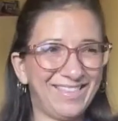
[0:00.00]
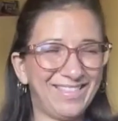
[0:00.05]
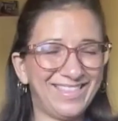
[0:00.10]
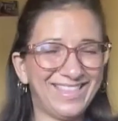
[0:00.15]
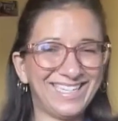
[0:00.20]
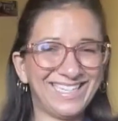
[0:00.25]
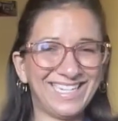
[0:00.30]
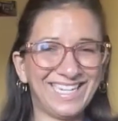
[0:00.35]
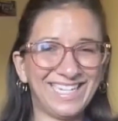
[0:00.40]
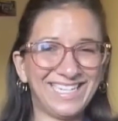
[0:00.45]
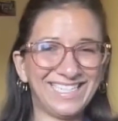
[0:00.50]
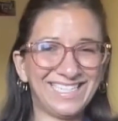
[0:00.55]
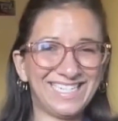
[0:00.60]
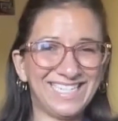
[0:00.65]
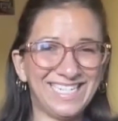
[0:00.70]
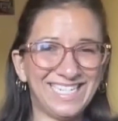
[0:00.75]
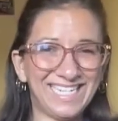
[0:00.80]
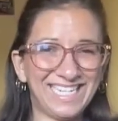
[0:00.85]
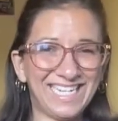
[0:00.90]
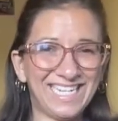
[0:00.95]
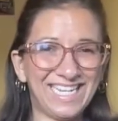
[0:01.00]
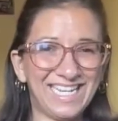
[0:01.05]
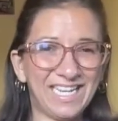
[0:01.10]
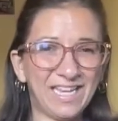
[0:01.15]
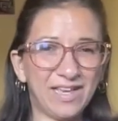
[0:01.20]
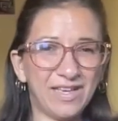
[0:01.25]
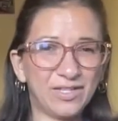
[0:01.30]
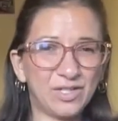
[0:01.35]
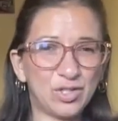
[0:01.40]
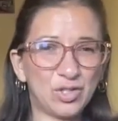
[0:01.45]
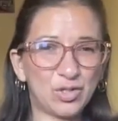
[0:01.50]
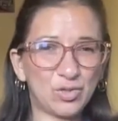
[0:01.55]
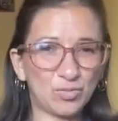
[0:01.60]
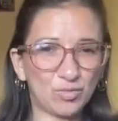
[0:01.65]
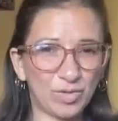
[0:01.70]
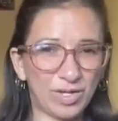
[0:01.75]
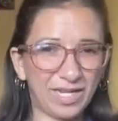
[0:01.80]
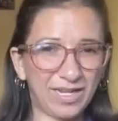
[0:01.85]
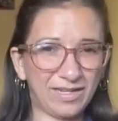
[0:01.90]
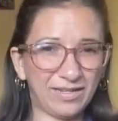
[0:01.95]
the D
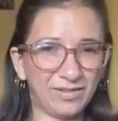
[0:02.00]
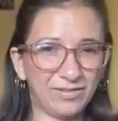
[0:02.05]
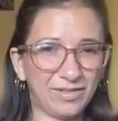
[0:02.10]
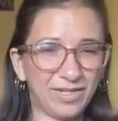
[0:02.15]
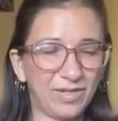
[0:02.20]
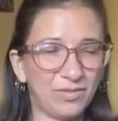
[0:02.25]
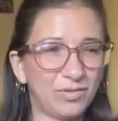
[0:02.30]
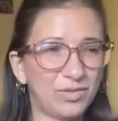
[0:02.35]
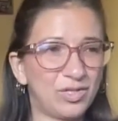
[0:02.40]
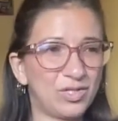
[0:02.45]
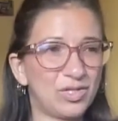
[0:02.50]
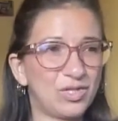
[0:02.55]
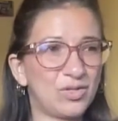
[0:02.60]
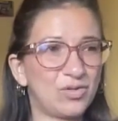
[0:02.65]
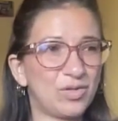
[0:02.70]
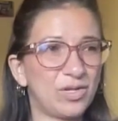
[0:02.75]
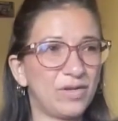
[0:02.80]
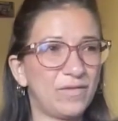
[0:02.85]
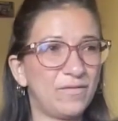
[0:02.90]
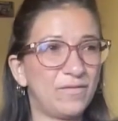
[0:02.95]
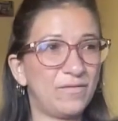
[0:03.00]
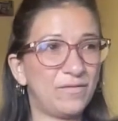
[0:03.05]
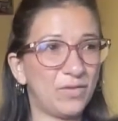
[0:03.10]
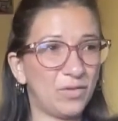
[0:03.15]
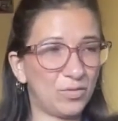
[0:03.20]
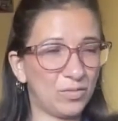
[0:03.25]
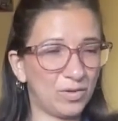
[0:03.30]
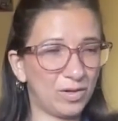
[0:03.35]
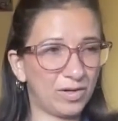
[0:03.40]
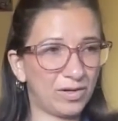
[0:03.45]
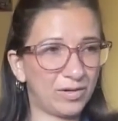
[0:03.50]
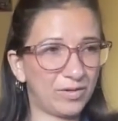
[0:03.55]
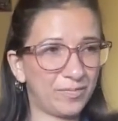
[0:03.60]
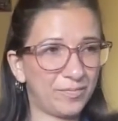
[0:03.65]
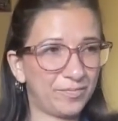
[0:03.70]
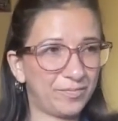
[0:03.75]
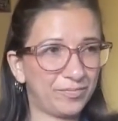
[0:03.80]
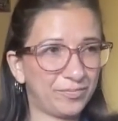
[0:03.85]
string, okay, which is string 4.